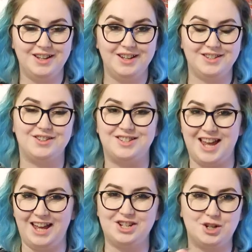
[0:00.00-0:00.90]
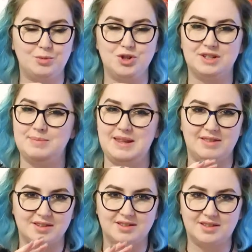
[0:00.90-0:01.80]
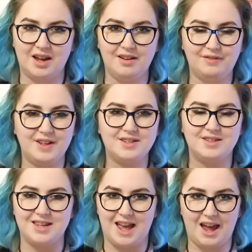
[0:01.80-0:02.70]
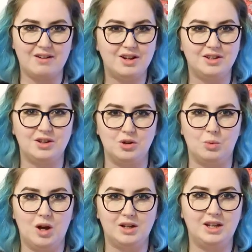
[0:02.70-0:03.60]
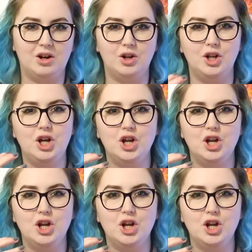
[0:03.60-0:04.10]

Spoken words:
So texture will just mean the surface, the area that you're working on,